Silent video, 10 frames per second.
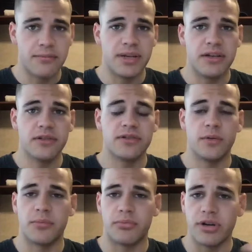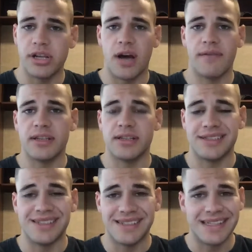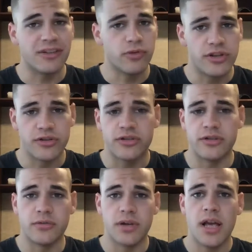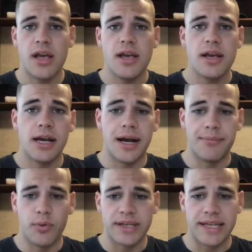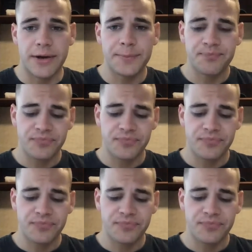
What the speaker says: beetles, so they're pretty obvious and distinct creatures to point out.